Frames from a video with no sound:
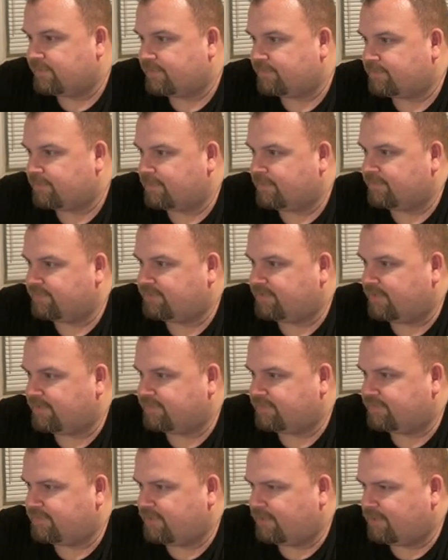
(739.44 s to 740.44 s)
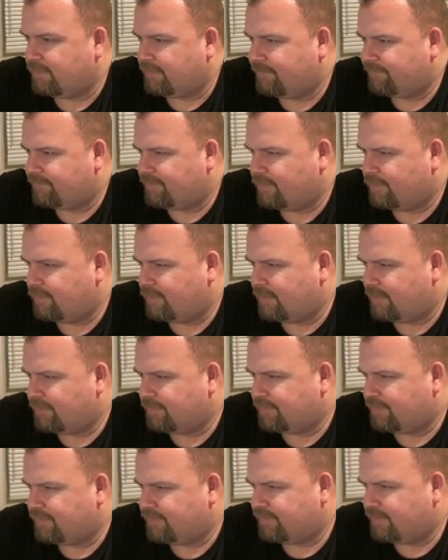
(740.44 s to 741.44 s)
Release dates, general info. I don't
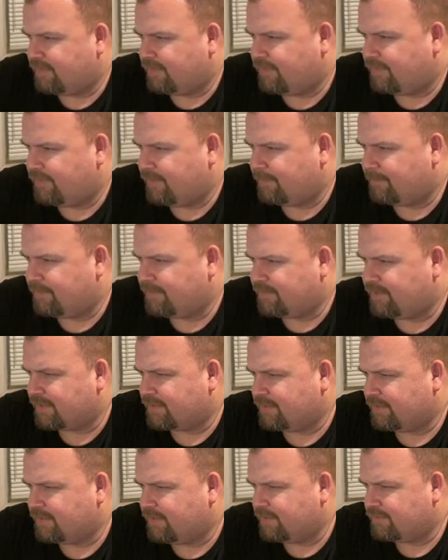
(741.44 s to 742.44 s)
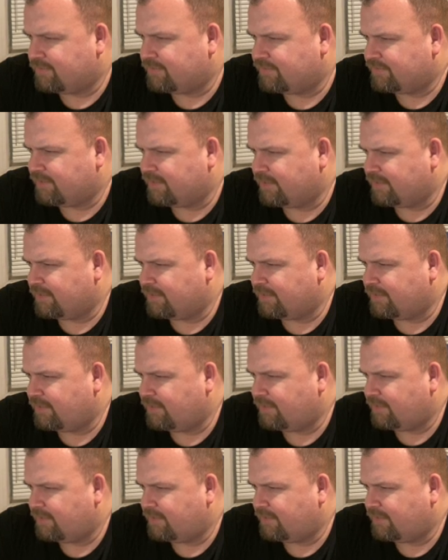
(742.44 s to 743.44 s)
think there's anything particularly interesting in
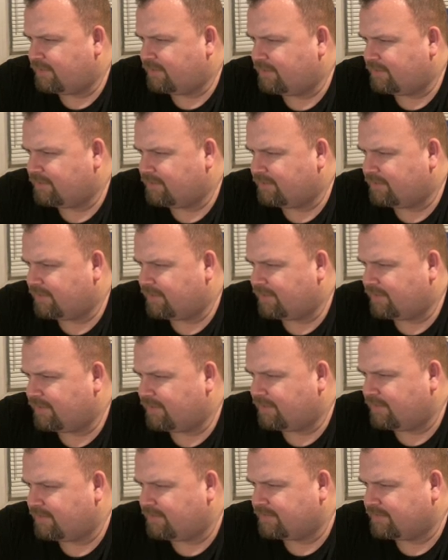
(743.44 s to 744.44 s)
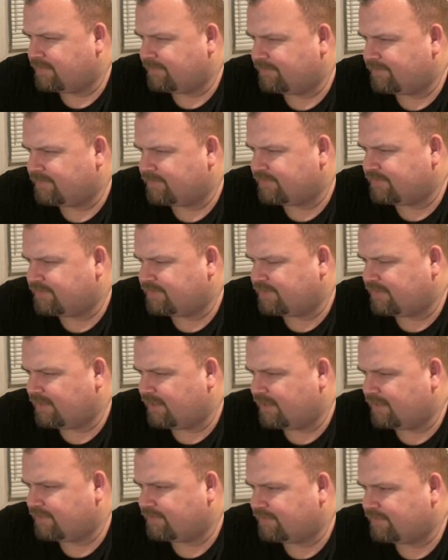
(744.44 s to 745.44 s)
here, except for
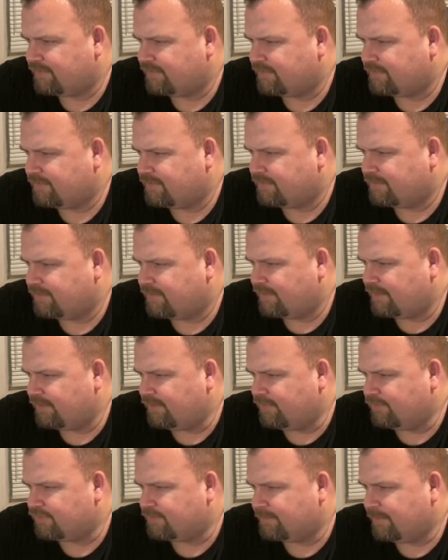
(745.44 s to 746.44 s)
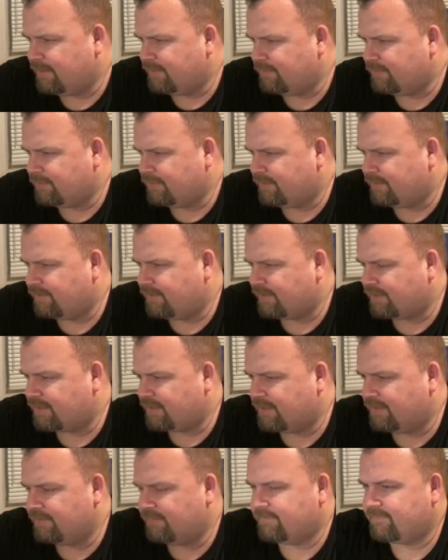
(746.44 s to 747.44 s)
stats. I got a user manual here that
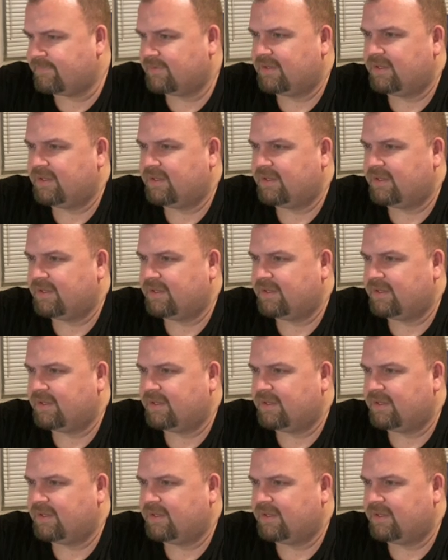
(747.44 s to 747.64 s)
kind of